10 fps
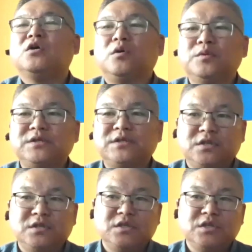global
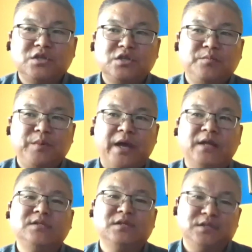citizenship,
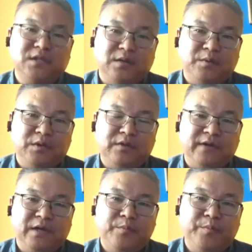and sustainable
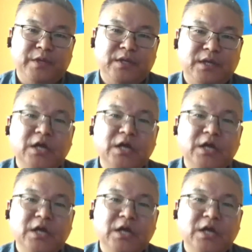development.